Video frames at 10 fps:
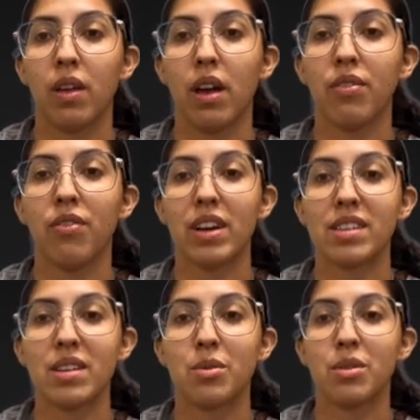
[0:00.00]
F of x
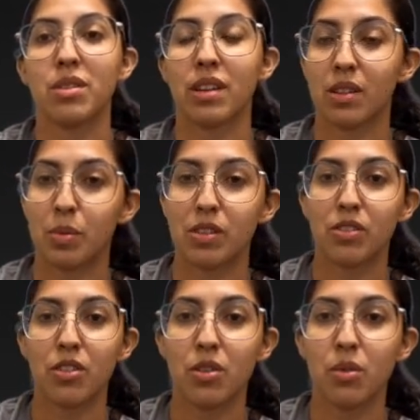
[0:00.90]
equals x plus
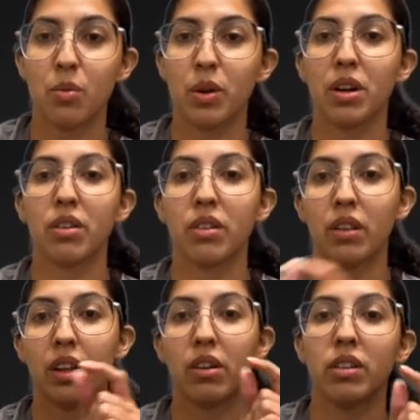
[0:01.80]
2. We're
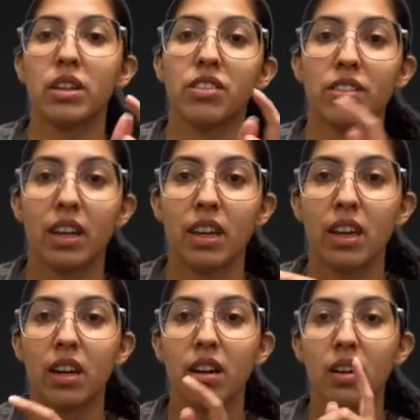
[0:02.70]
literally just
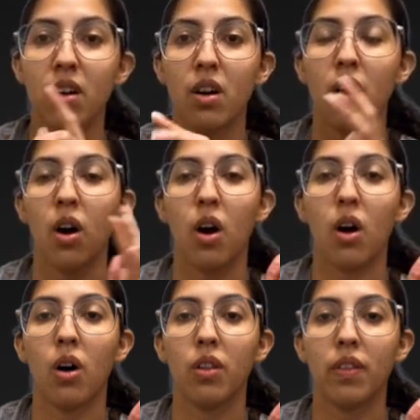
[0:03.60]
taking
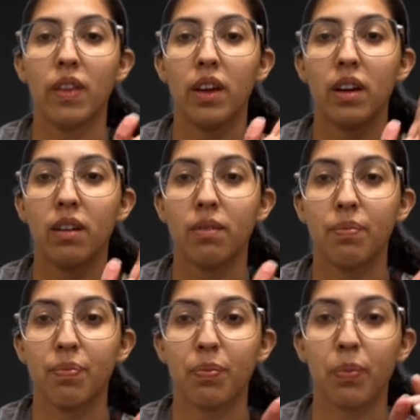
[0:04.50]
all of the,
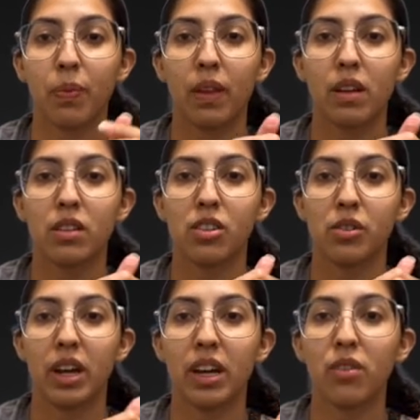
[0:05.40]
so
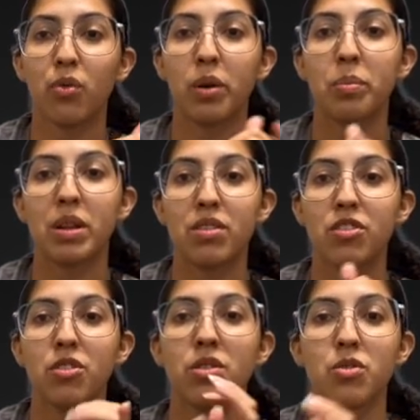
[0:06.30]
-1 plus
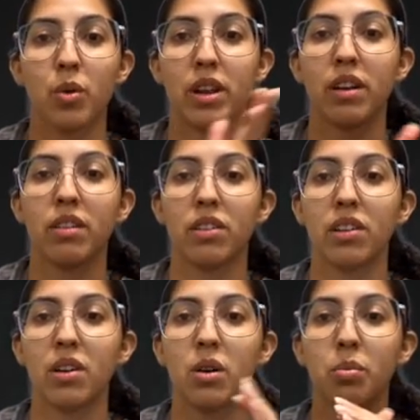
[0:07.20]
2 is 1,
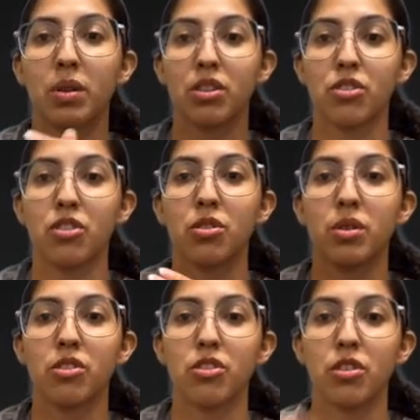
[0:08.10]
0 plus 2
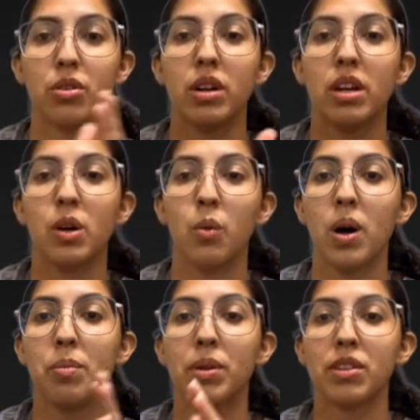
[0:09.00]
is 2,
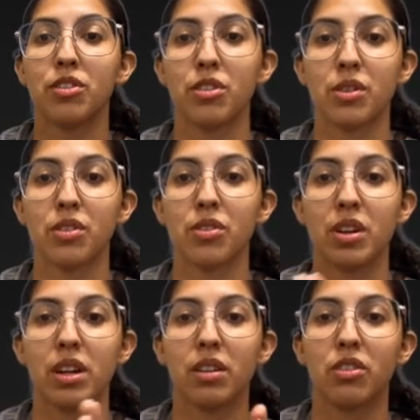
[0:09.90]
1 plus 2 is
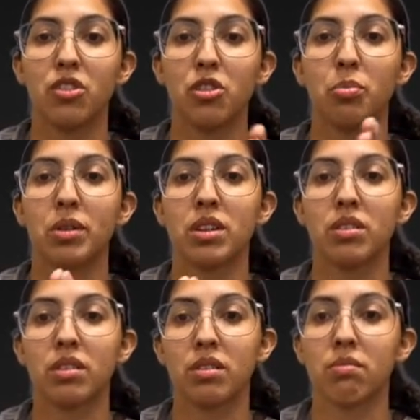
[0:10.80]
3, 2
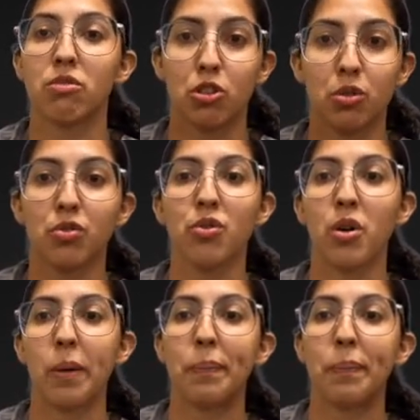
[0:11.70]
plus 2 is 4.